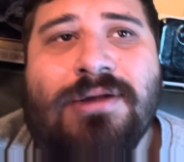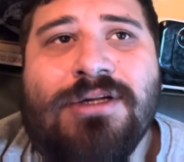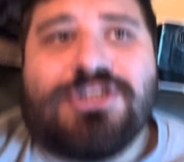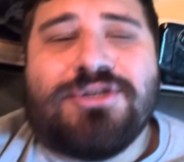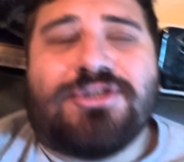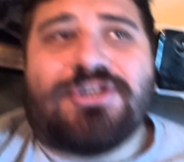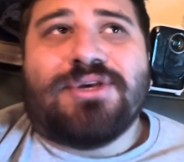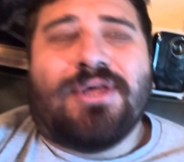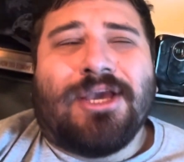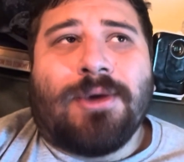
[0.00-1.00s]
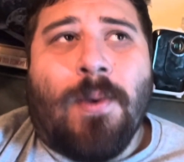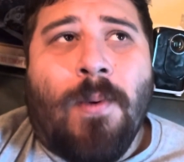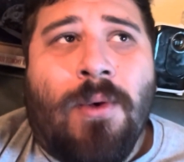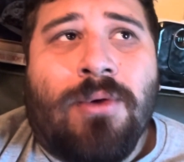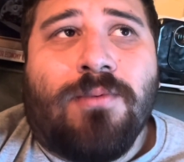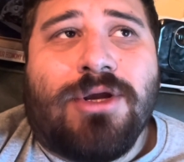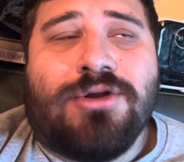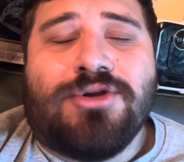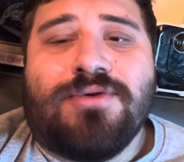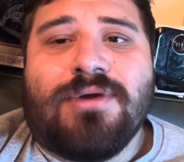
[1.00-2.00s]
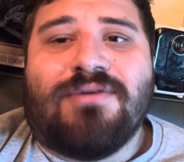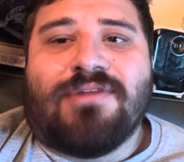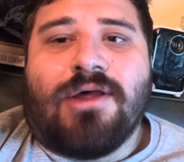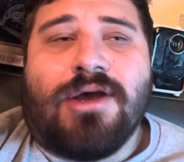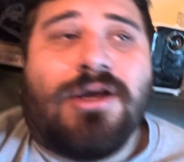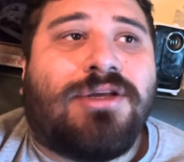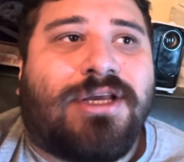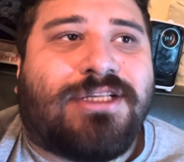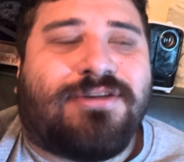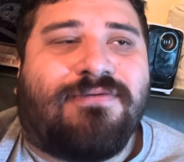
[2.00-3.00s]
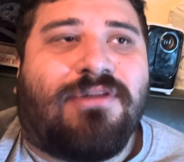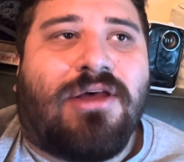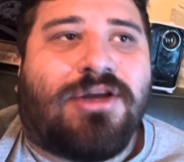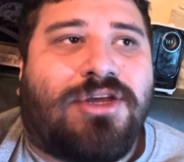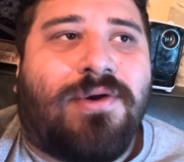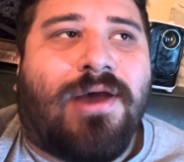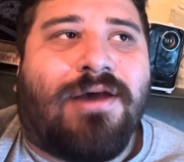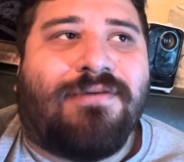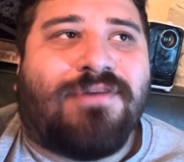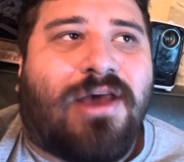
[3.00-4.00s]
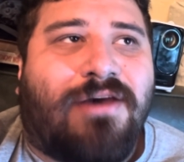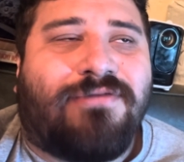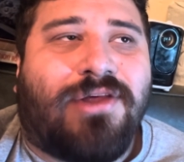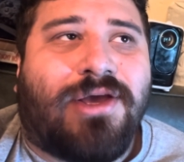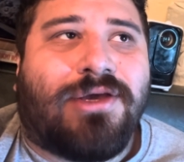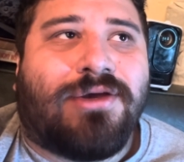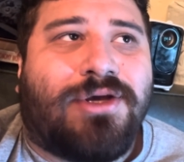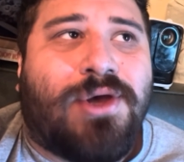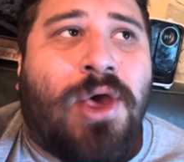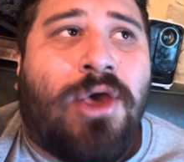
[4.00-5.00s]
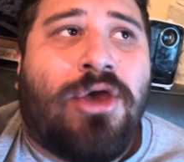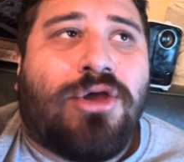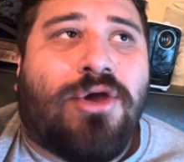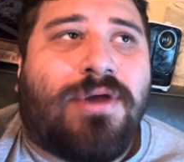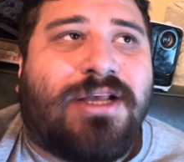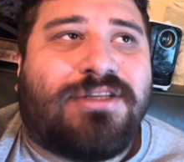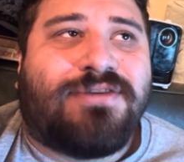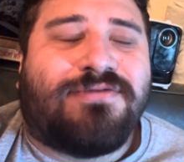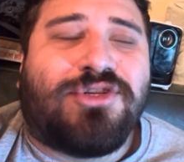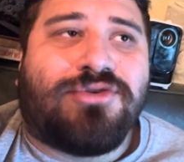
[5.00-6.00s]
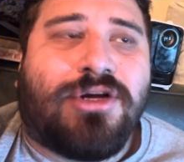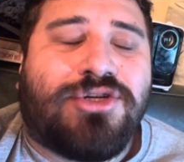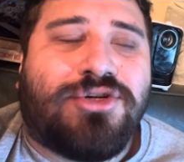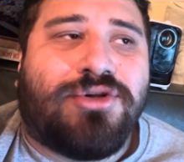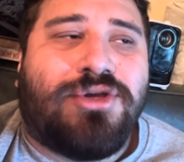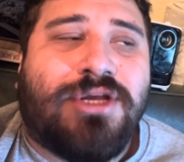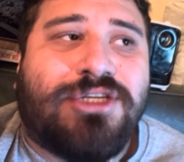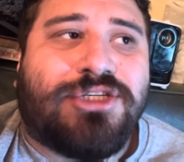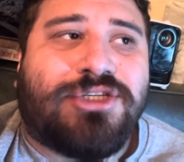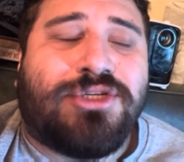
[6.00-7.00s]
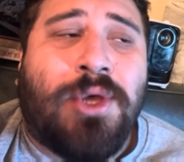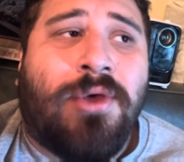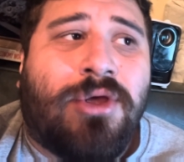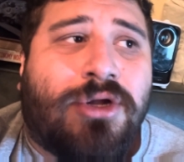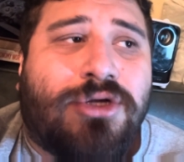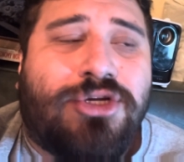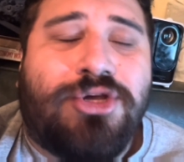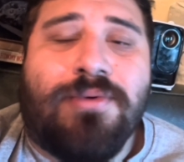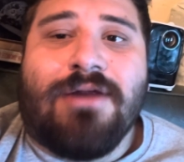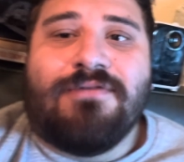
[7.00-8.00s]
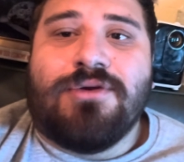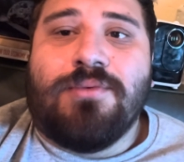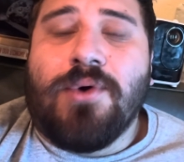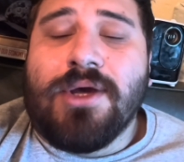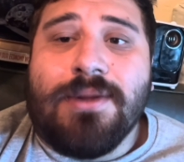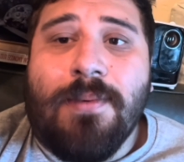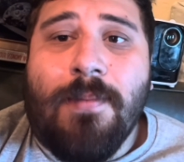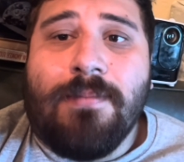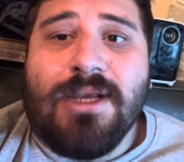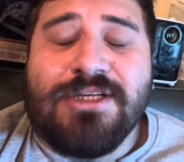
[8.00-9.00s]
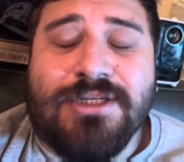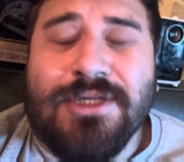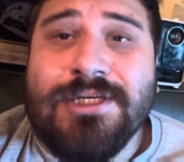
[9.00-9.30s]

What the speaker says: seriously, like when you're doing a vlog, it's a vlog. You don't have to have like a cohesive structure. You can just do whatever you want, basically.